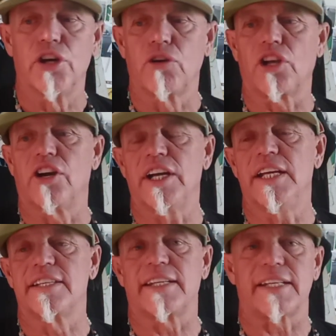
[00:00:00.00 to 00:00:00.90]
Nuclear
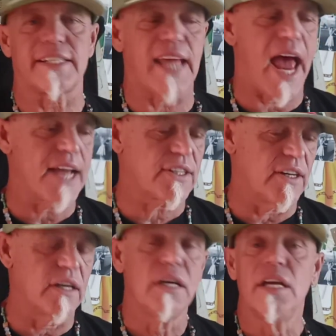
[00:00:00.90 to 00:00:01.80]
is a
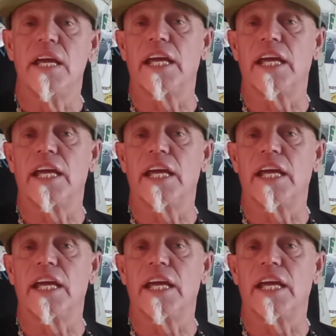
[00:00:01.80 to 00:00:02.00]
disaster,